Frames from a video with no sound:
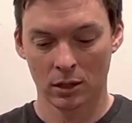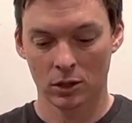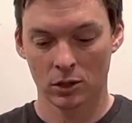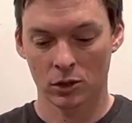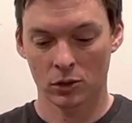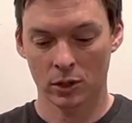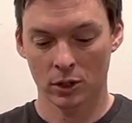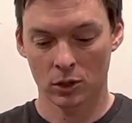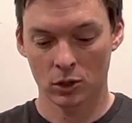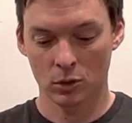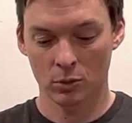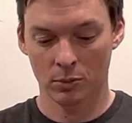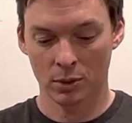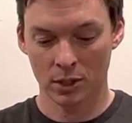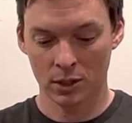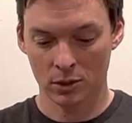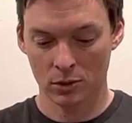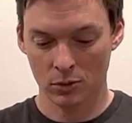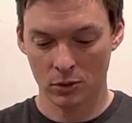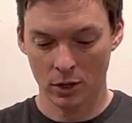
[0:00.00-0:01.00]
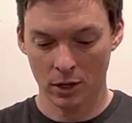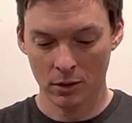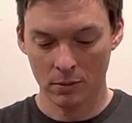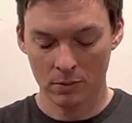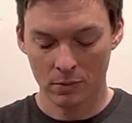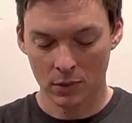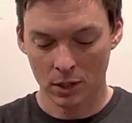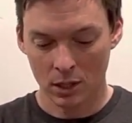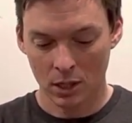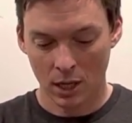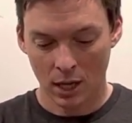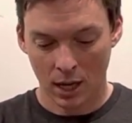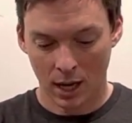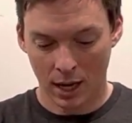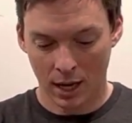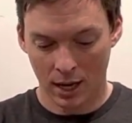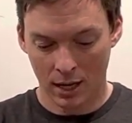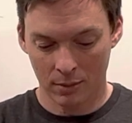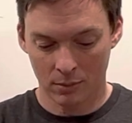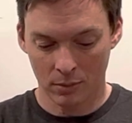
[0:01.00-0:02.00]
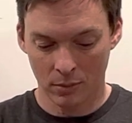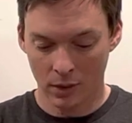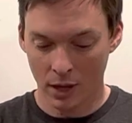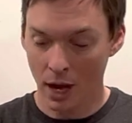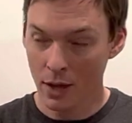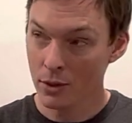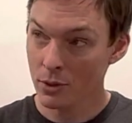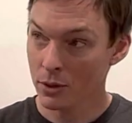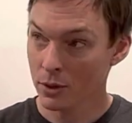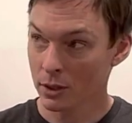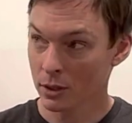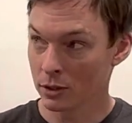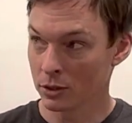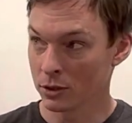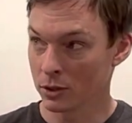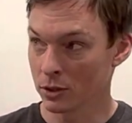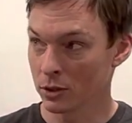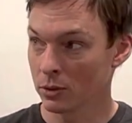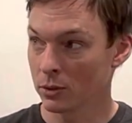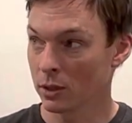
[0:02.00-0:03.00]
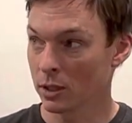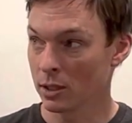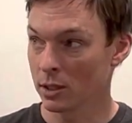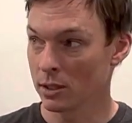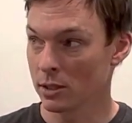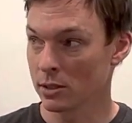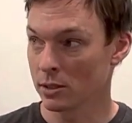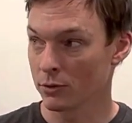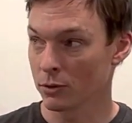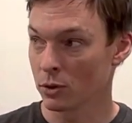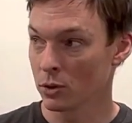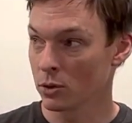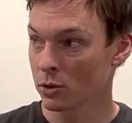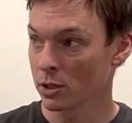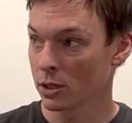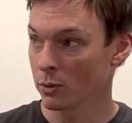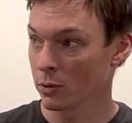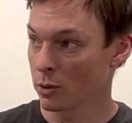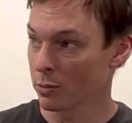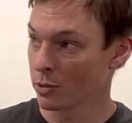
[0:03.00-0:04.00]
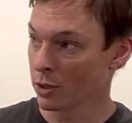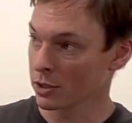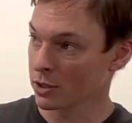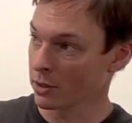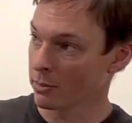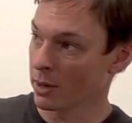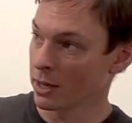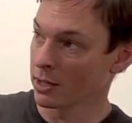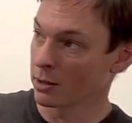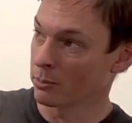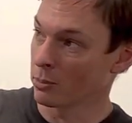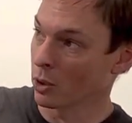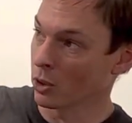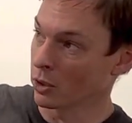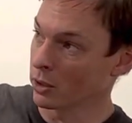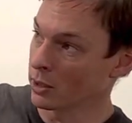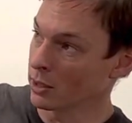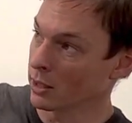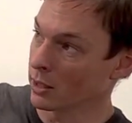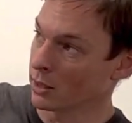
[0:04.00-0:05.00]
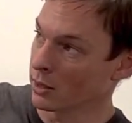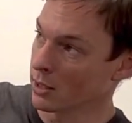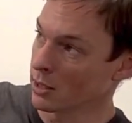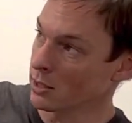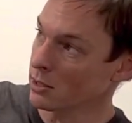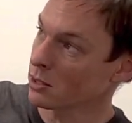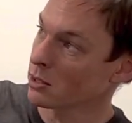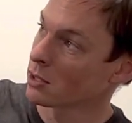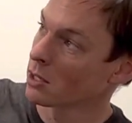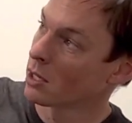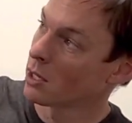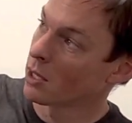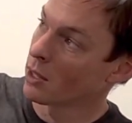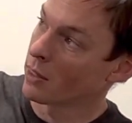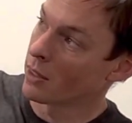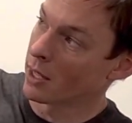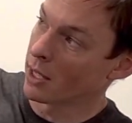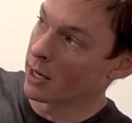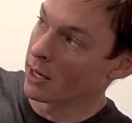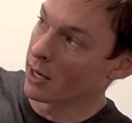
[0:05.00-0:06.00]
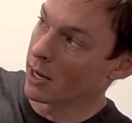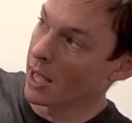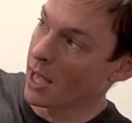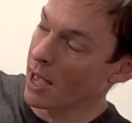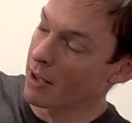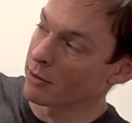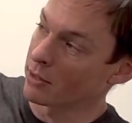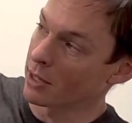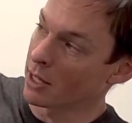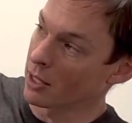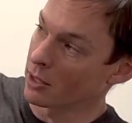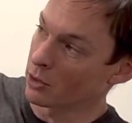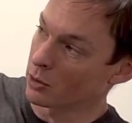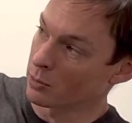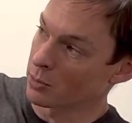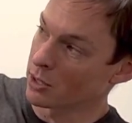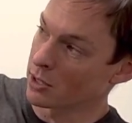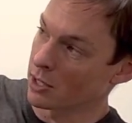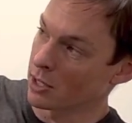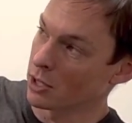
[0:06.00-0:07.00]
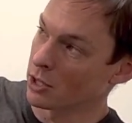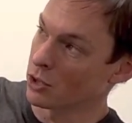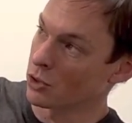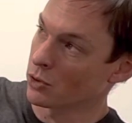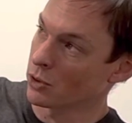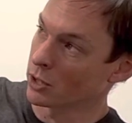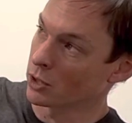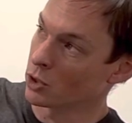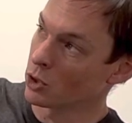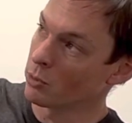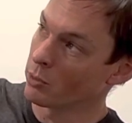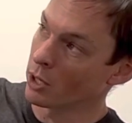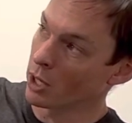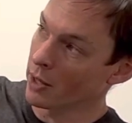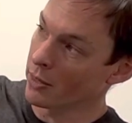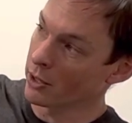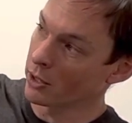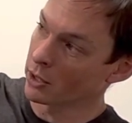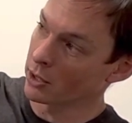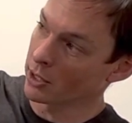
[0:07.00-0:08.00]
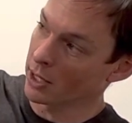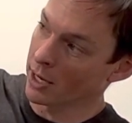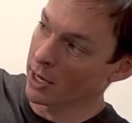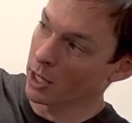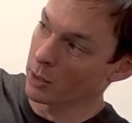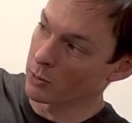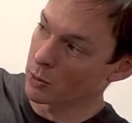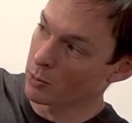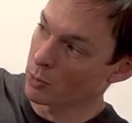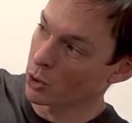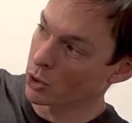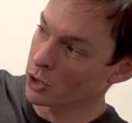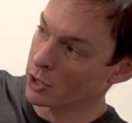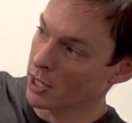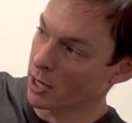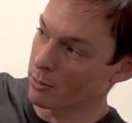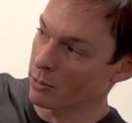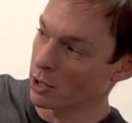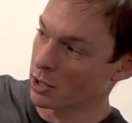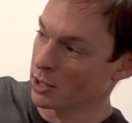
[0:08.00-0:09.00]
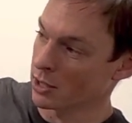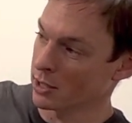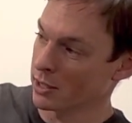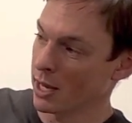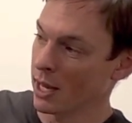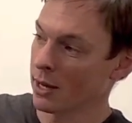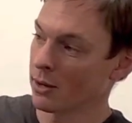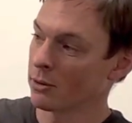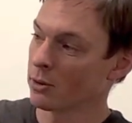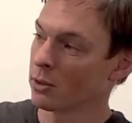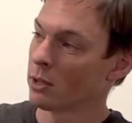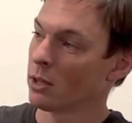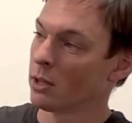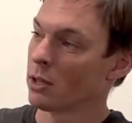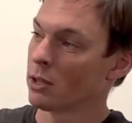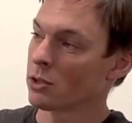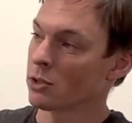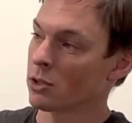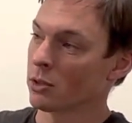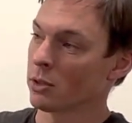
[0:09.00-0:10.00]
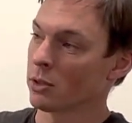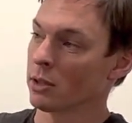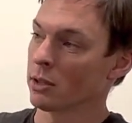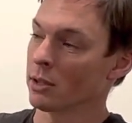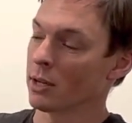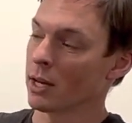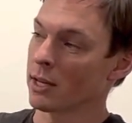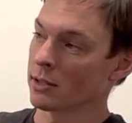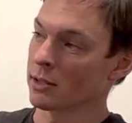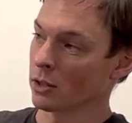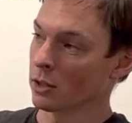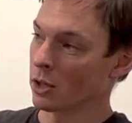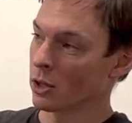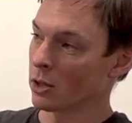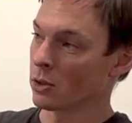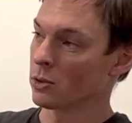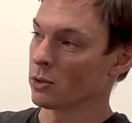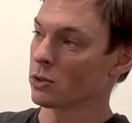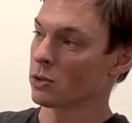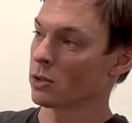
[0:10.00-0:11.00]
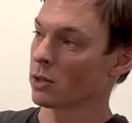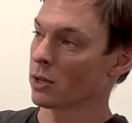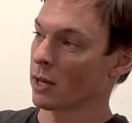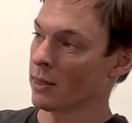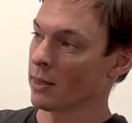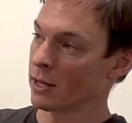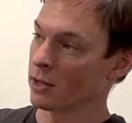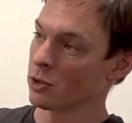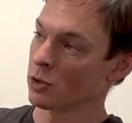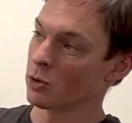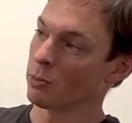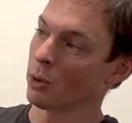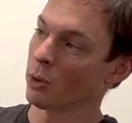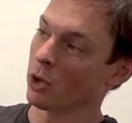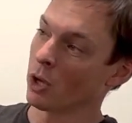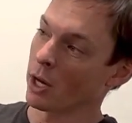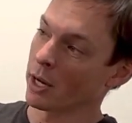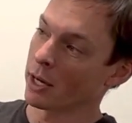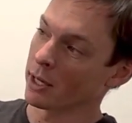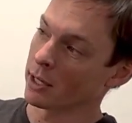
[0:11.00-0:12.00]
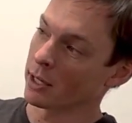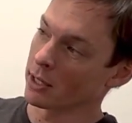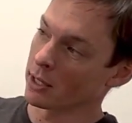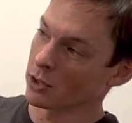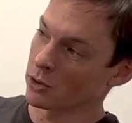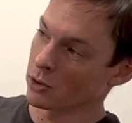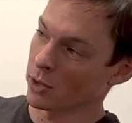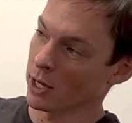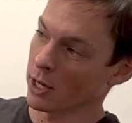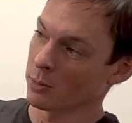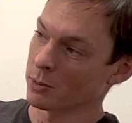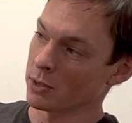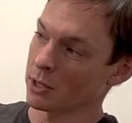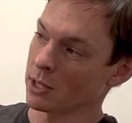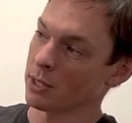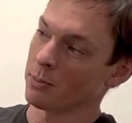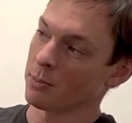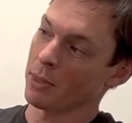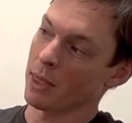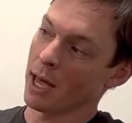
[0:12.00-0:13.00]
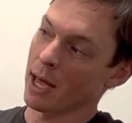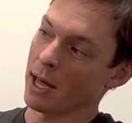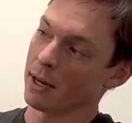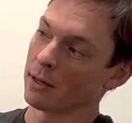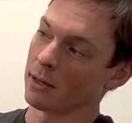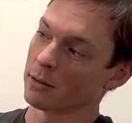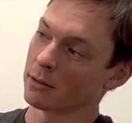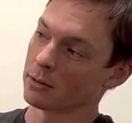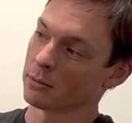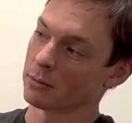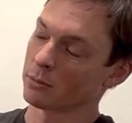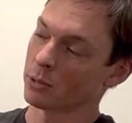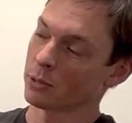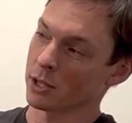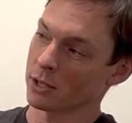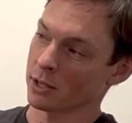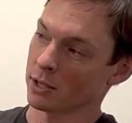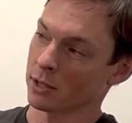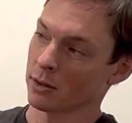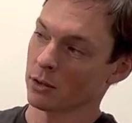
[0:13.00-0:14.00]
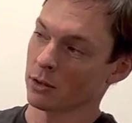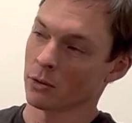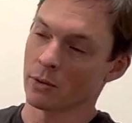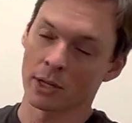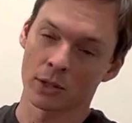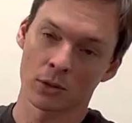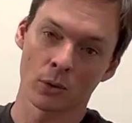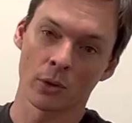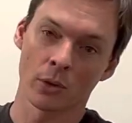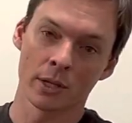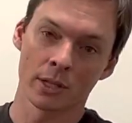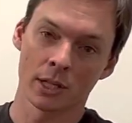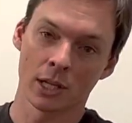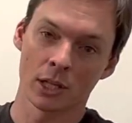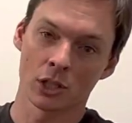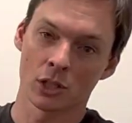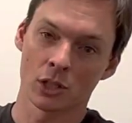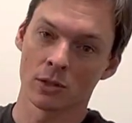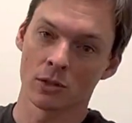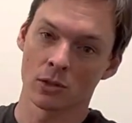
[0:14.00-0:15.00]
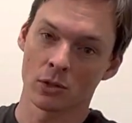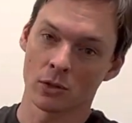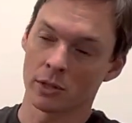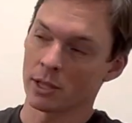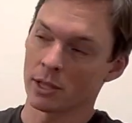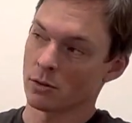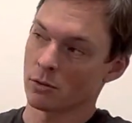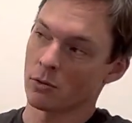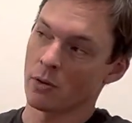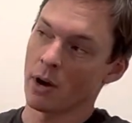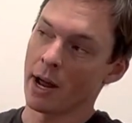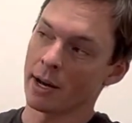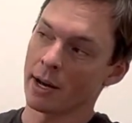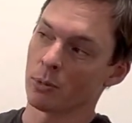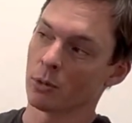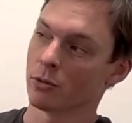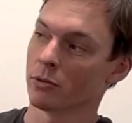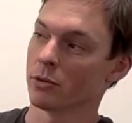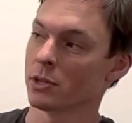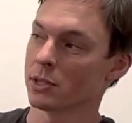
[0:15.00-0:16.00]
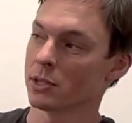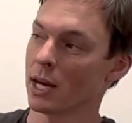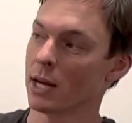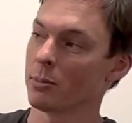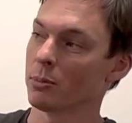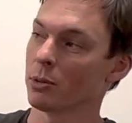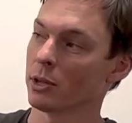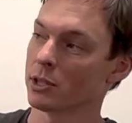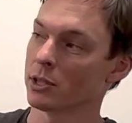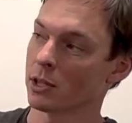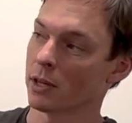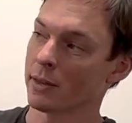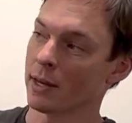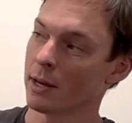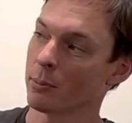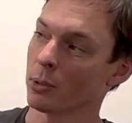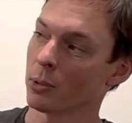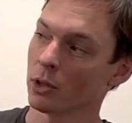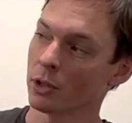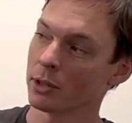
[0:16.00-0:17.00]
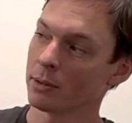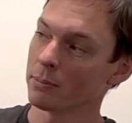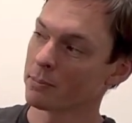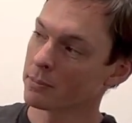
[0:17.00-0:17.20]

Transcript: shrink tube piece through there. Um, the other thing it'll do is if you're using the prusik minding pulley like this, then having that little piece of heat shrink tubing on there kind of helps push that prusik down so that as it loads and then as you pull on it, it sort of helps keep that prusik in the correct orientation so it doesn't ride up over the side plates on that pulley.